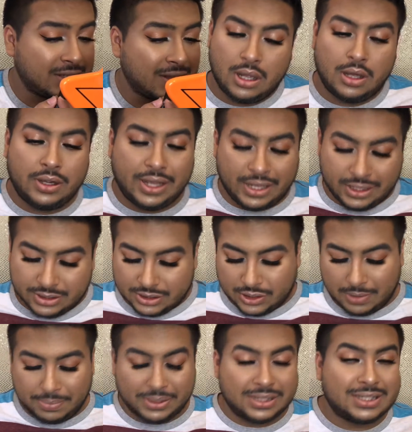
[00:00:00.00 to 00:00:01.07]
Okay, so I
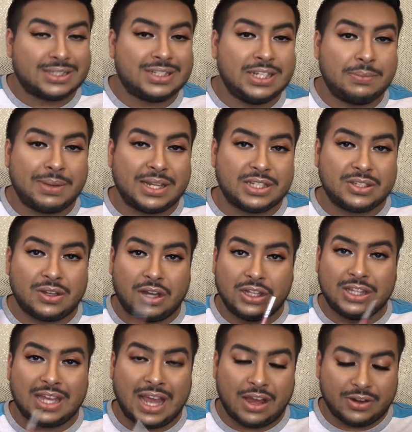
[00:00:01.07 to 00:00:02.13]
put the Sleek pencil on
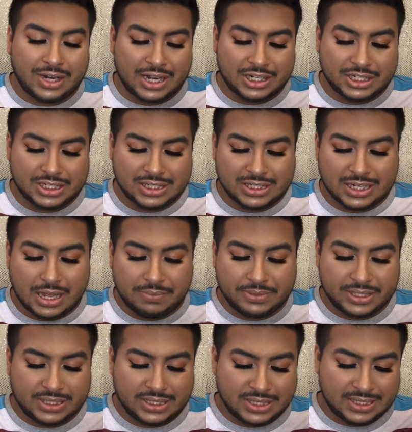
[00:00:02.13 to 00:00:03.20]
the outer edges. Now I'm
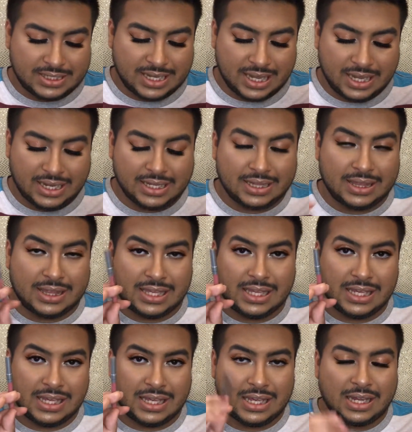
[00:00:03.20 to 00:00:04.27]
just going to take
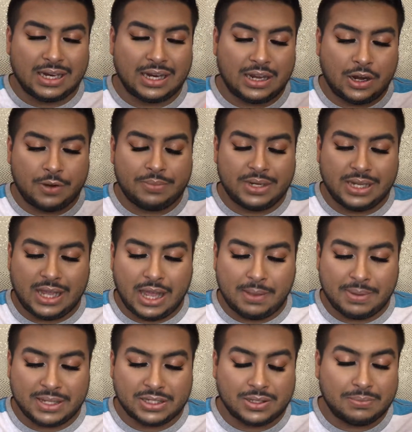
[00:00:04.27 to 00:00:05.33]
the Urban Decay
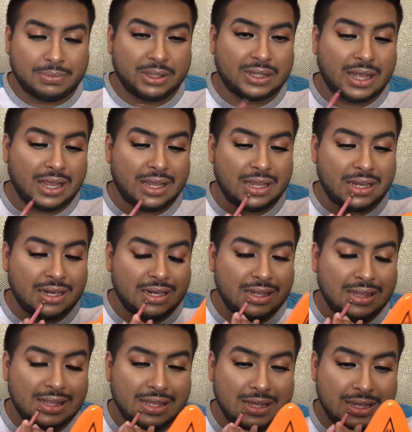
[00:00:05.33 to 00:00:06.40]
pencil and put that in
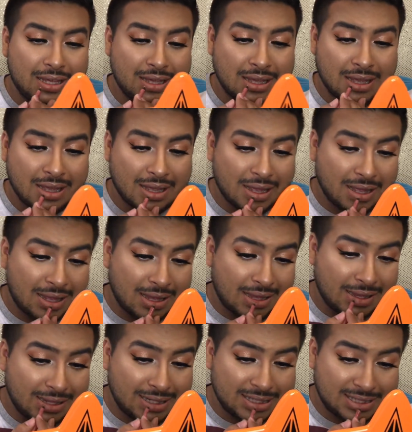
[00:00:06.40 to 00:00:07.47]
the
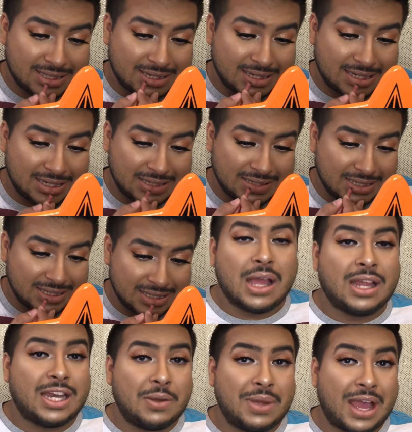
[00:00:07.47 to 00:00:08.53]
inside.
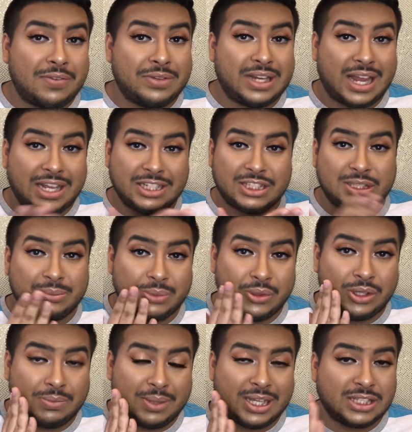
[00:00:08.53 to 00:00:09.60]
Now we have a nice
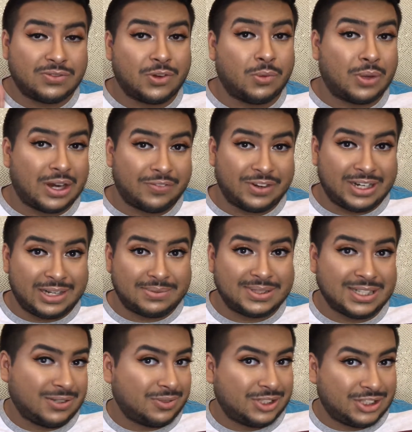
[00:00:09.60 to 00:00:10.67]
smooth face for whatever
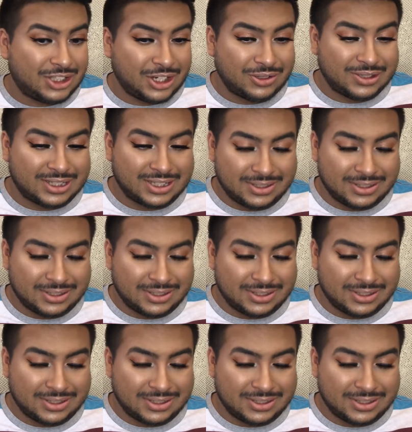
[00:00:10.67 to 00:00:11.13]
lipstick was chosen.